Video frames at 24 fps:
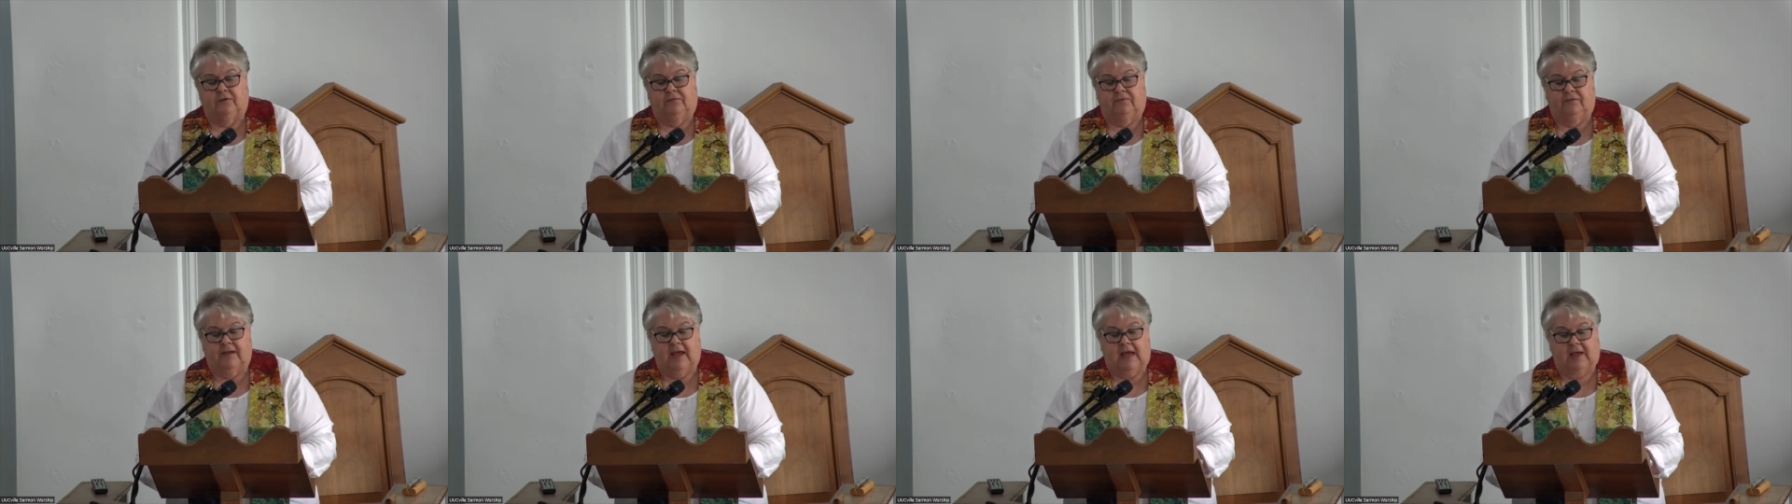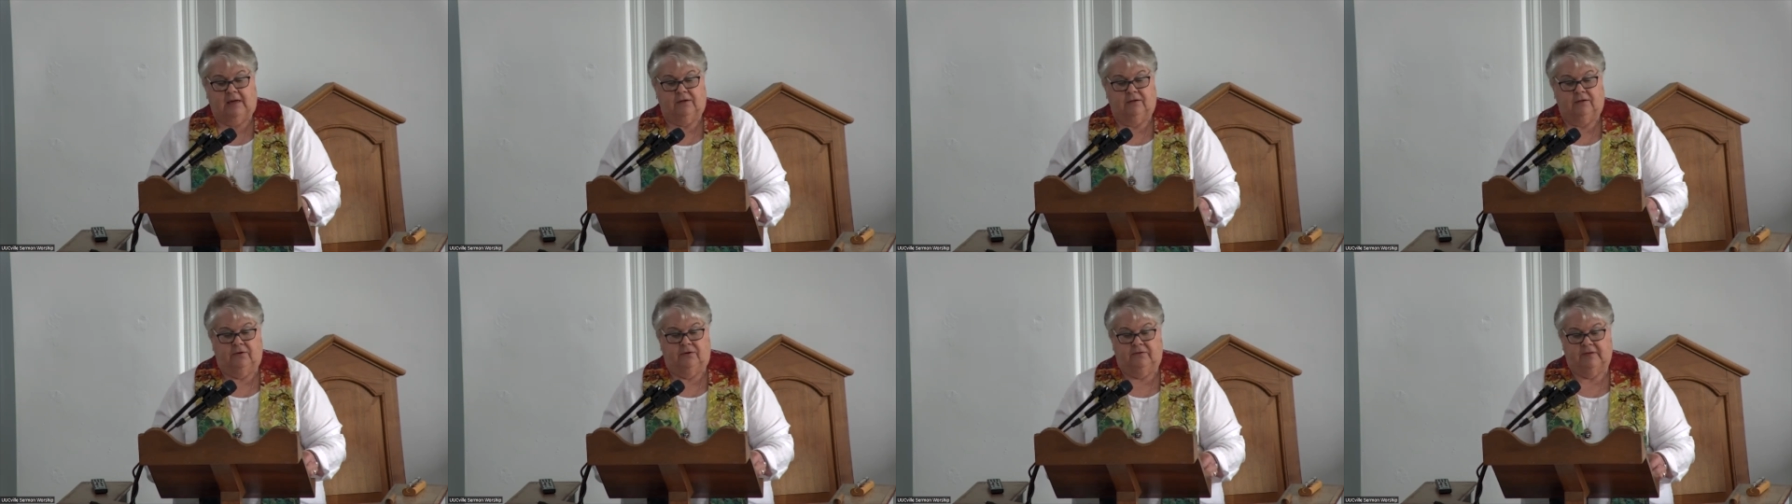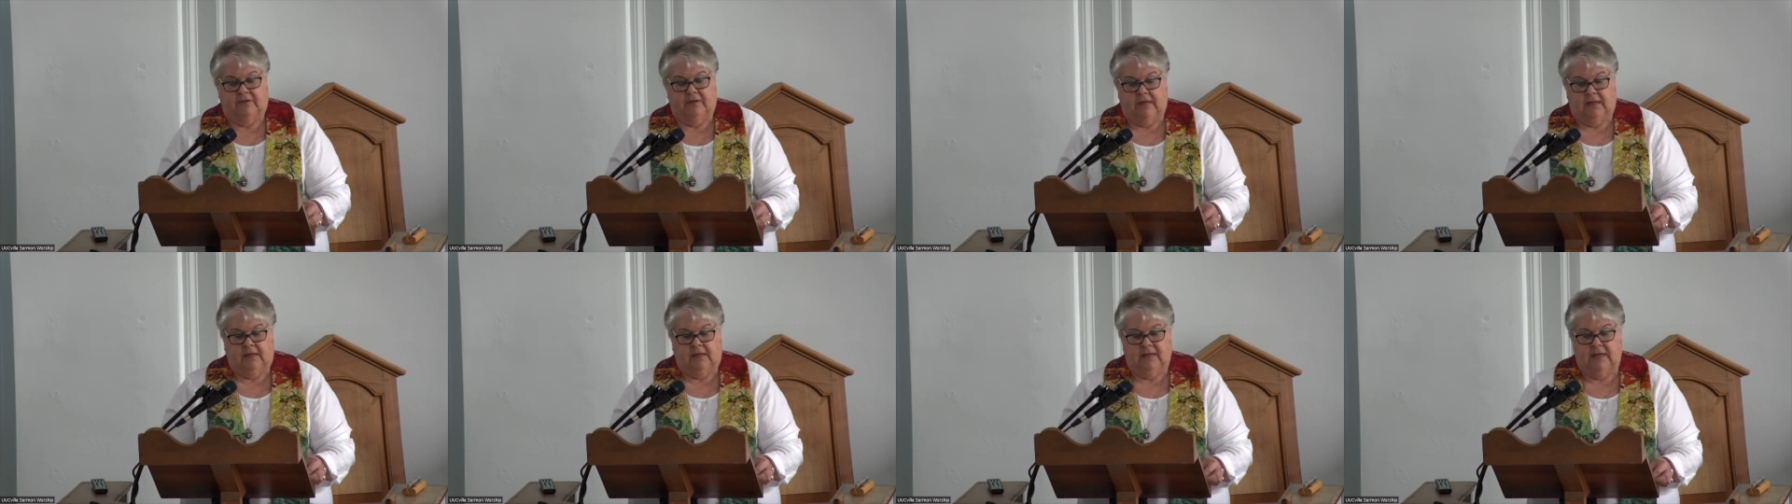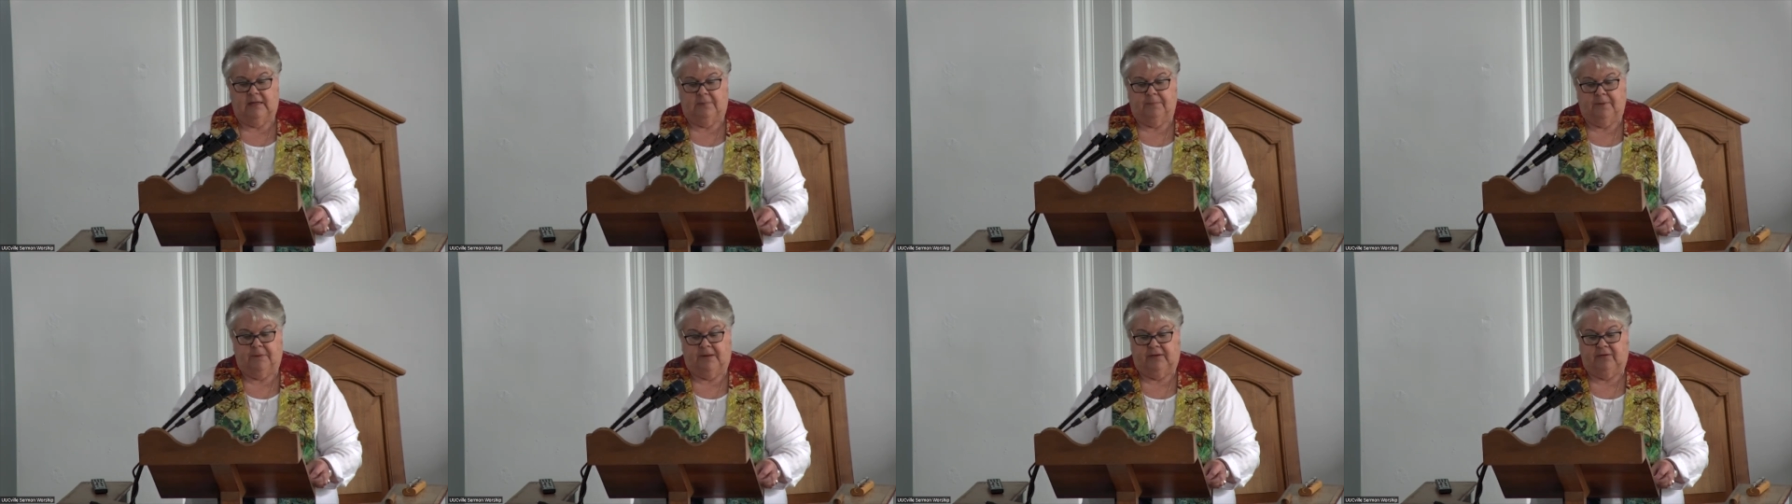factors that
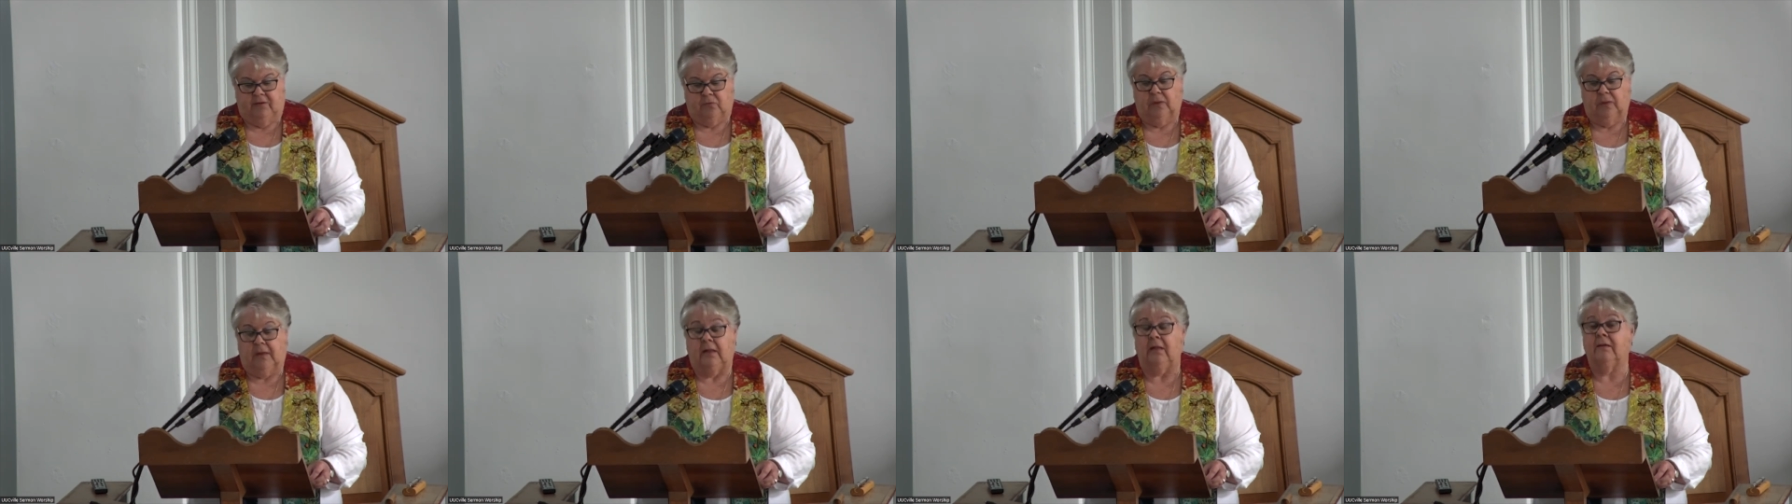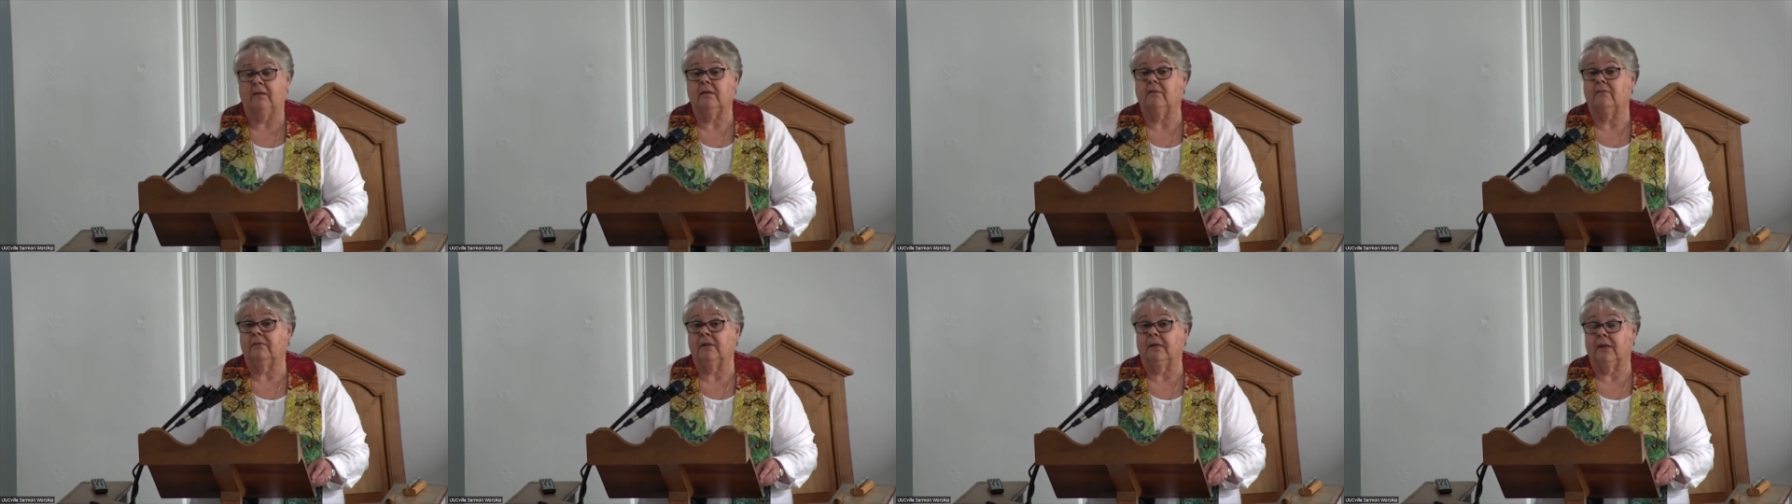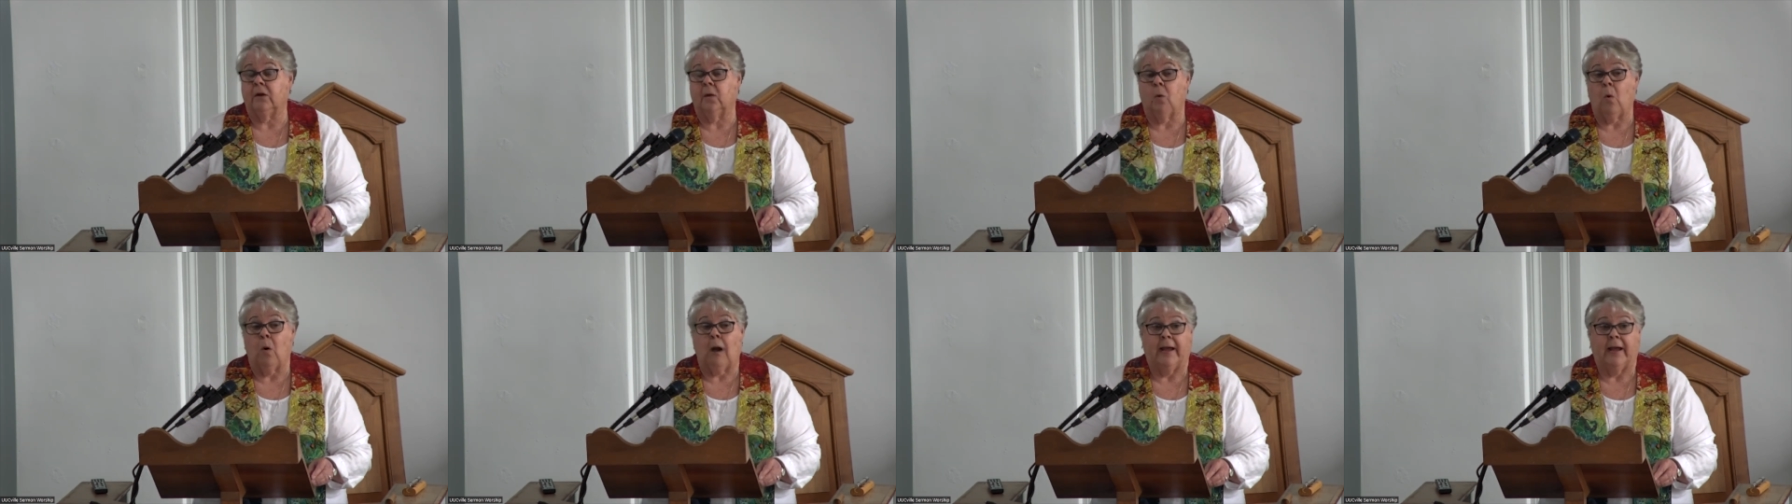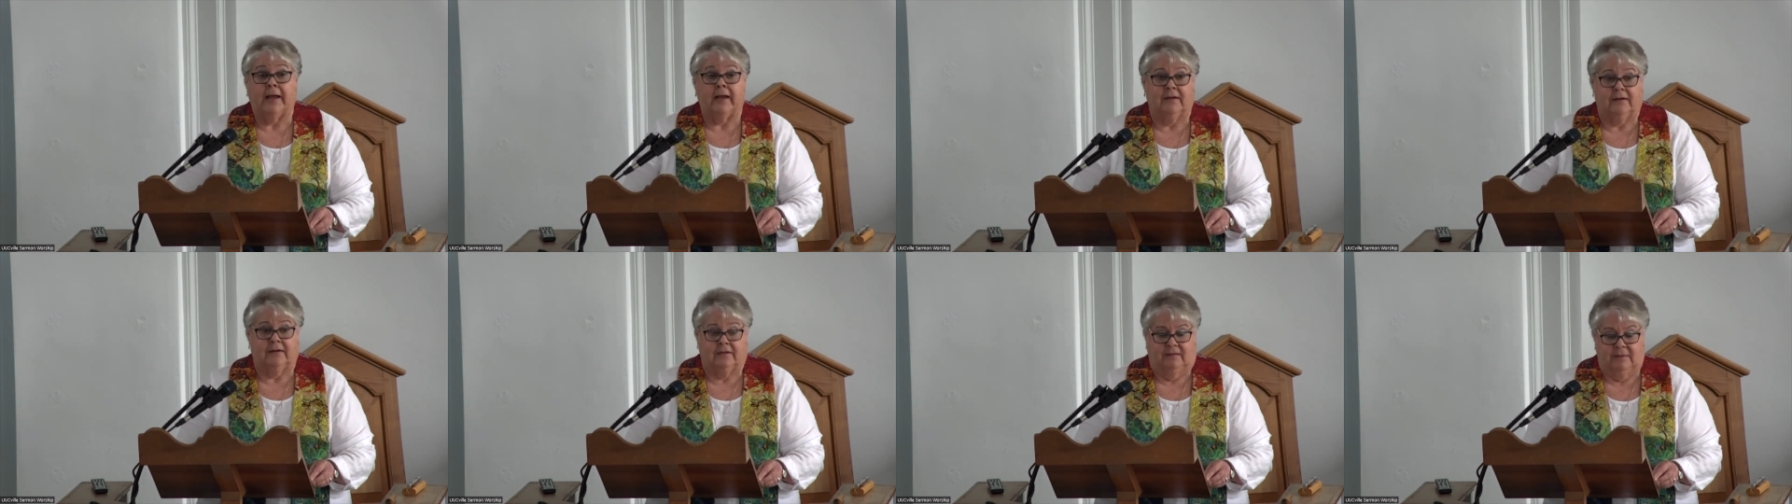keep us relatively
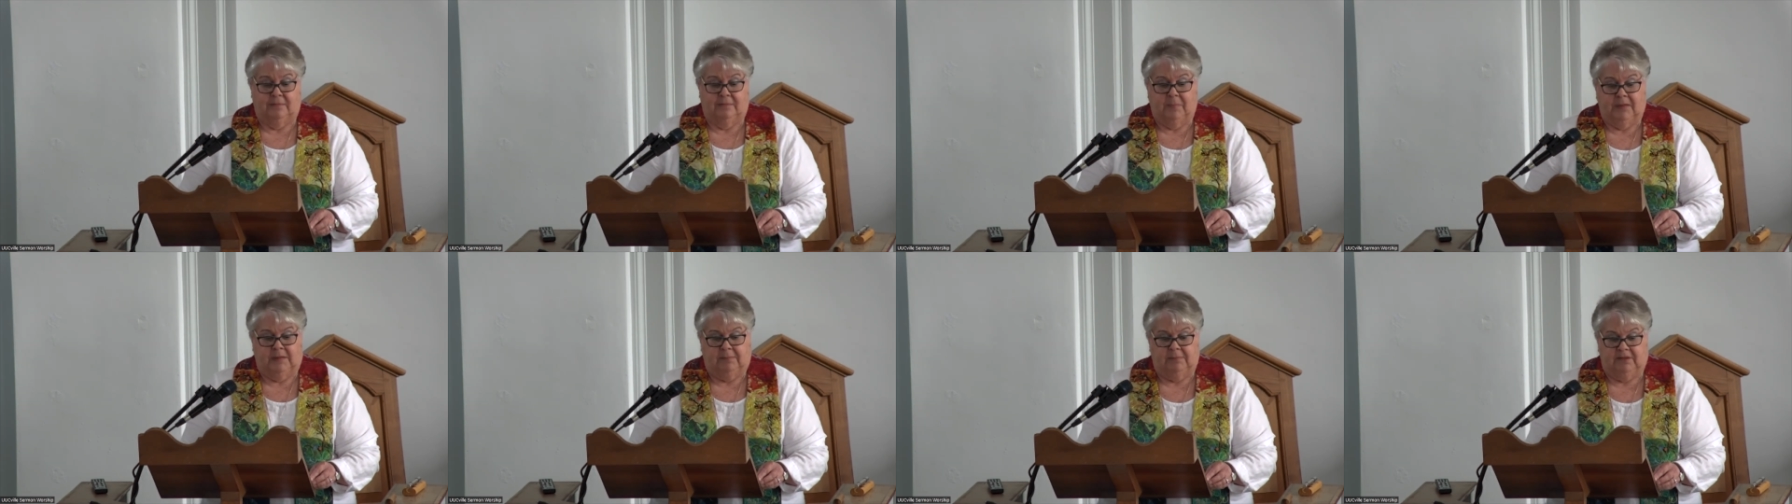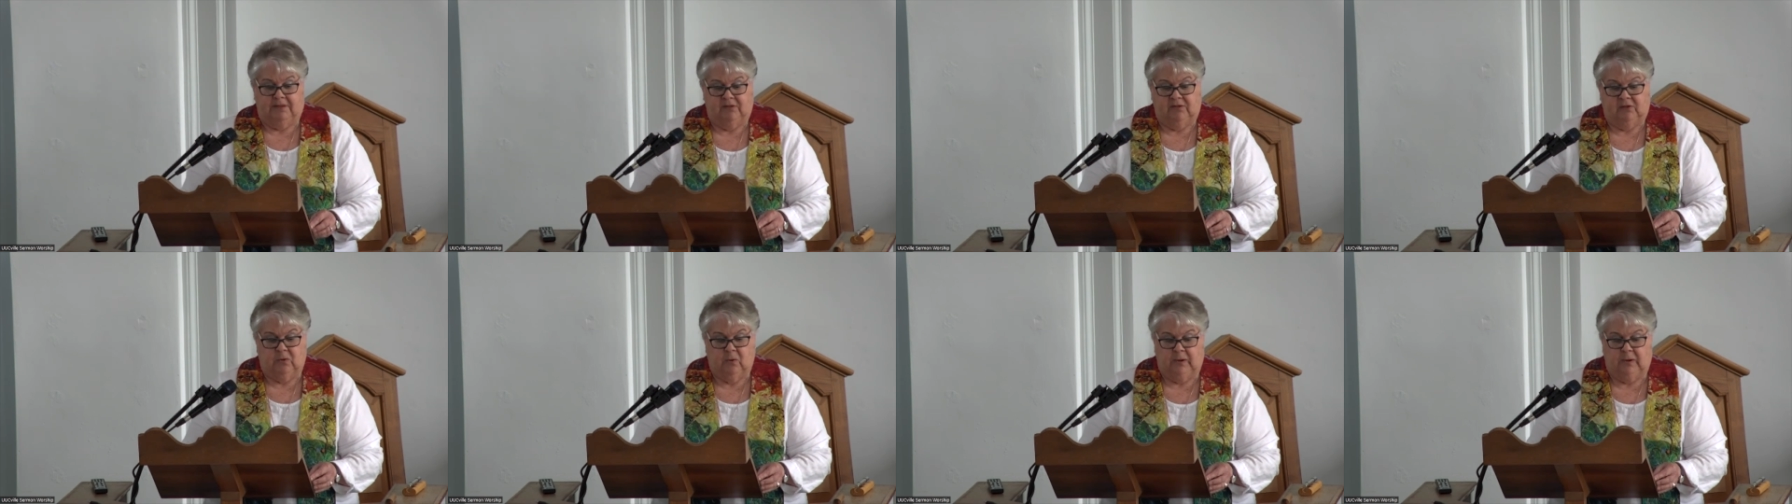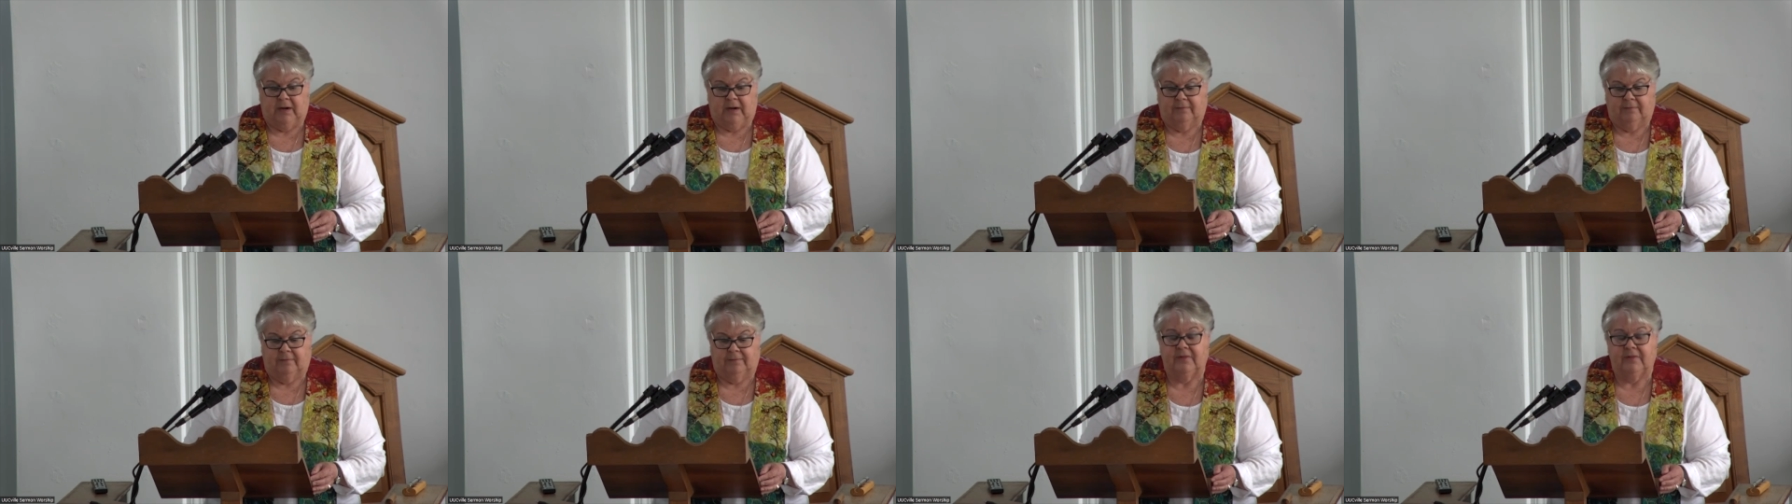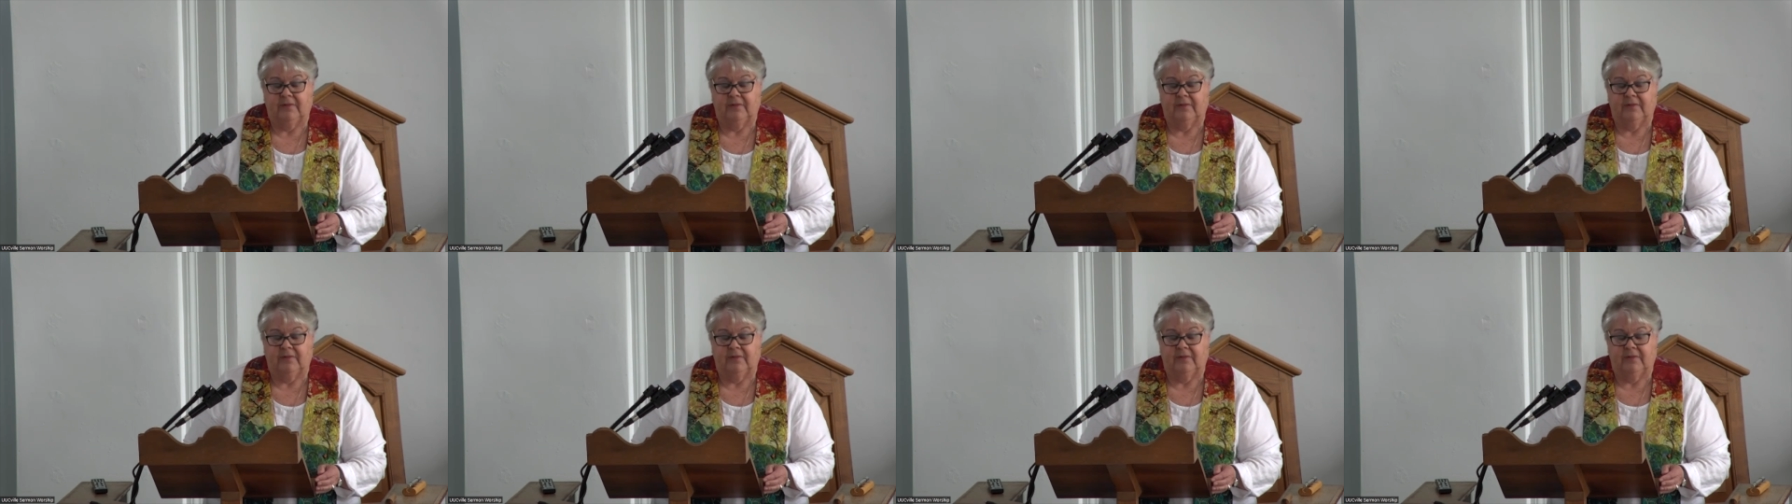quiet in the public square